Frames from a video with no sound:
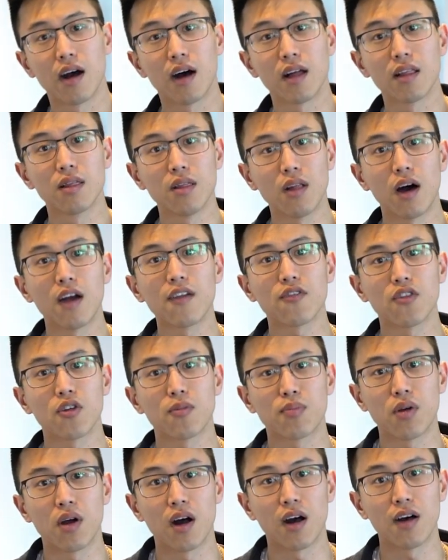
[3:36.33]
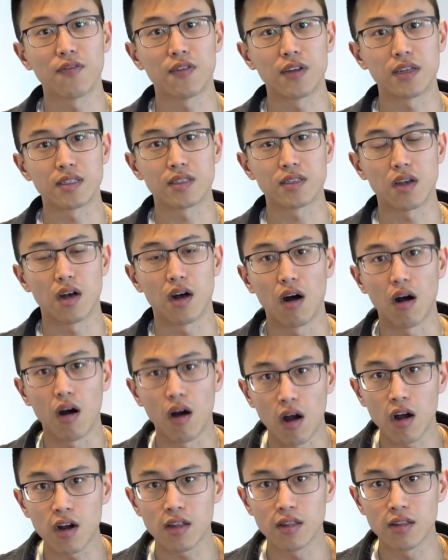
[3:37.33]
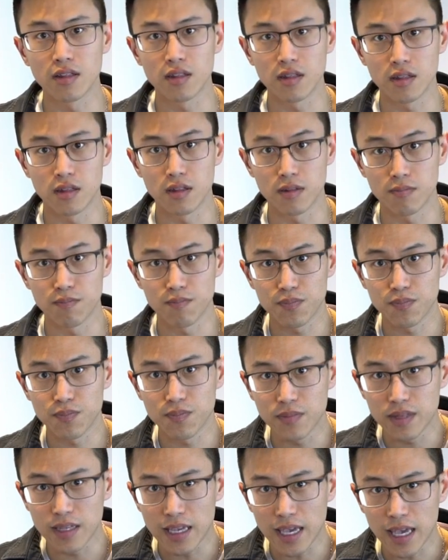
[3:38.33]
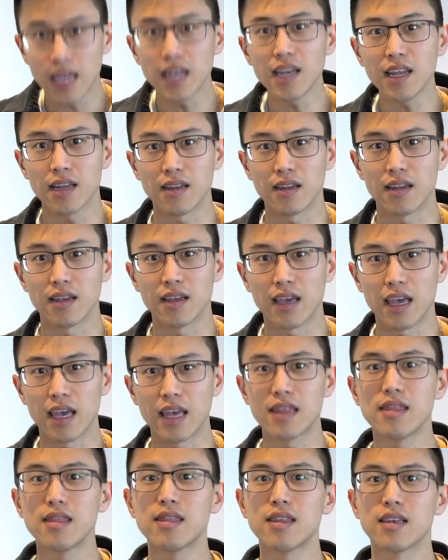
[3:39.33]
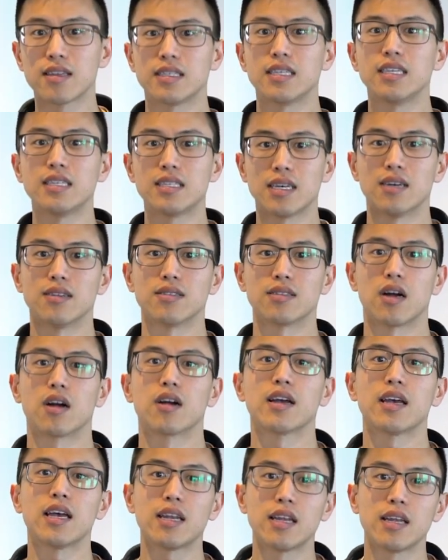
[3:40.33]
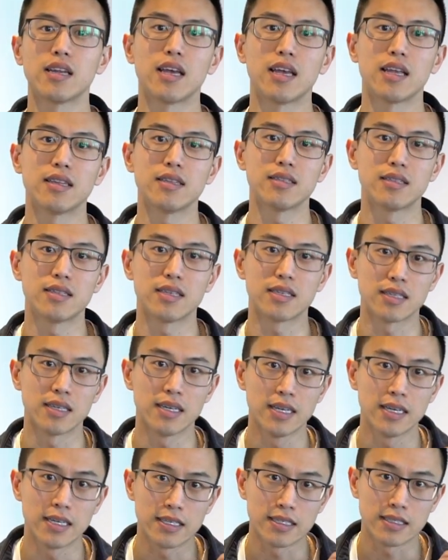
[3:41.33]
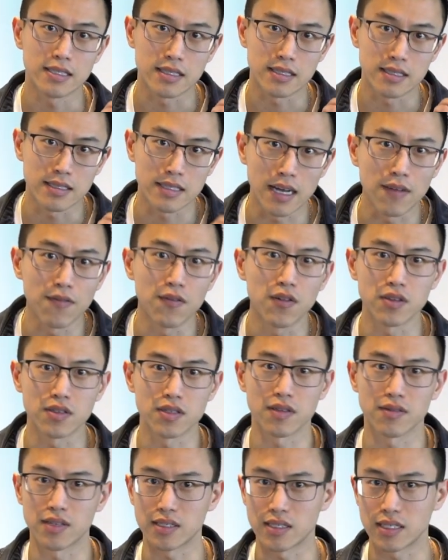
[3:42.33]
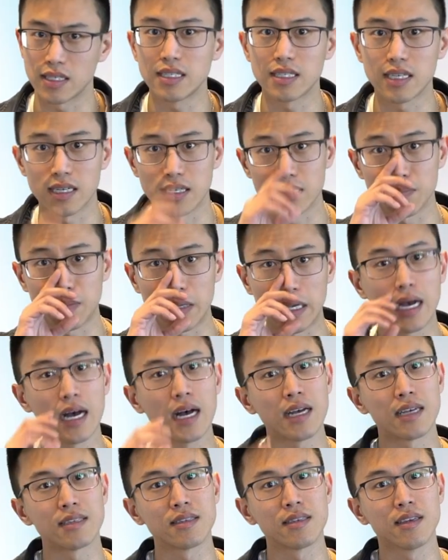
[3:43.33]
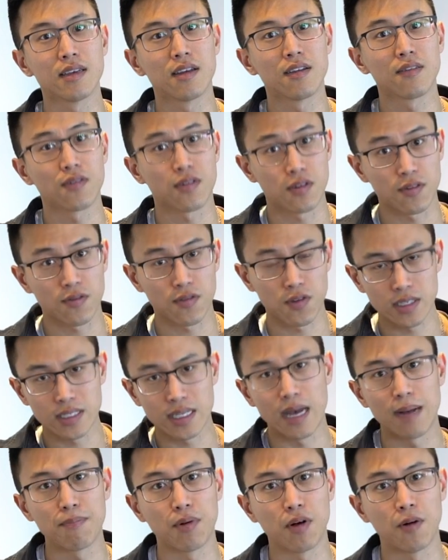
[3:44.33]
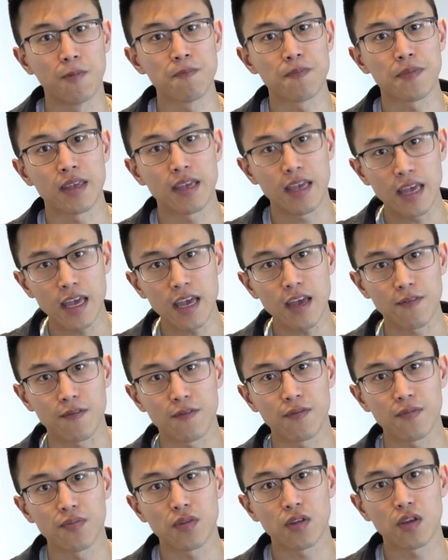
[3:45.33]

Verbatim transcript: A lot of your profits are hidden in the details, are hidden in the, the devils of the details because, for, for example, if